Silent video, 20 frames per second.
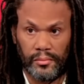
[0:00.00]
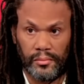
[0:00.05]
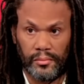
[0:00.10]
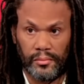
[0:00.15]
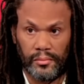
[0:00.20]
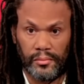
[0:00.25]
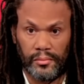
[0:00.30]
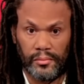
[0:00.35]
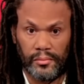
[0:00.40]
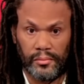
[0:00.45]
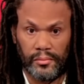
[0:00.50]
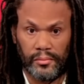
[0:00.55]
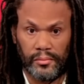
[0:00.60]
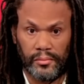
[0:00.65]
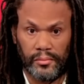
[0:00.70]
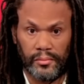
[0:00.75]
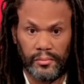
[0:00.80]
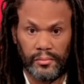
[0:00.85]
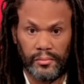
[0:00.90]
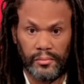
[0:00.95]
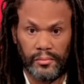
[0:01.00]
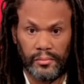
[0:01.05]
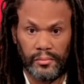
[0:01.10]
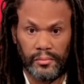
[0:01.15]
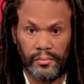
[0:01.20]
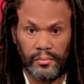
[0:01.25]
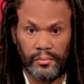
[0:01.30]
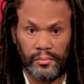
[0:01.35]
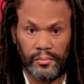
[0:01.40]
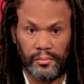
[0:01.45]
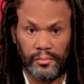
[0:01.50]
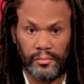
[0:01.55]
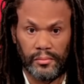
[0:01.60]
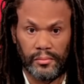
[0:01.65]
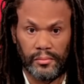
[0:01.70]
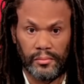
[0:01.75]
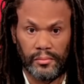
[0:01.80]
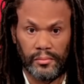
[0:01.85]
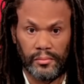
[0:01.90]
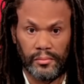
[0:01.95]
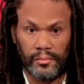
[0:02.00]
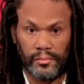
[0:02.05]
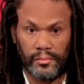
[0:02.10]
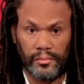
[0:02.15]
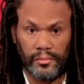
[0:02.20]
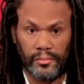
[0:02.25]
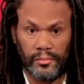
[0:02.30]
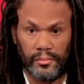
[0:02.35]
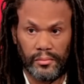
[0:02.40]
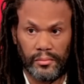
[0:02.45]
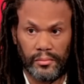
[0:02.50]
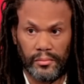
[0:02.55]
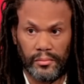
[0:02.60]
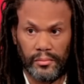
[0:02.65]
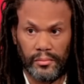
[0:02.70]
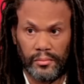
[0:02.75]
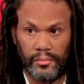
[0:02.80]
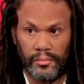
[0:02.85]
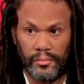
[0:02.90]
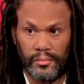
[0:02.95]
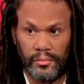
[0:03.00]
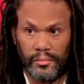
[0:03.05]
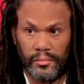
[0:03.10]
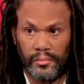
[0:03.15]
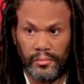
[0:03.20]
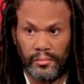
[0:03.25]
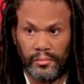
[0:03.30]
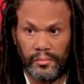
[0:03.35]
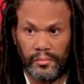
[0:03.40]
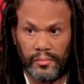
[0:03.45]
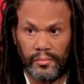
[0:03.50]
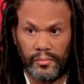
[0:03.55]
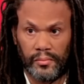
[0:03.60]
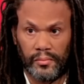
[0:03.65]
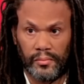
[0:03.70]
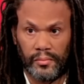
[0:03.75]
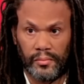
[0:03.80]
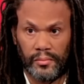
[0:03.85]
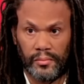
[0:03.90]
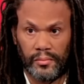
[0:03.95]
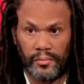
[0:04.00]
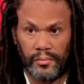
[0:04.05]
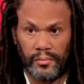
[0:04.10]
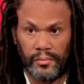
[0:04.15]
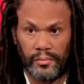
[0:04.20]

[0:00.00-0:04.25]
[no speech]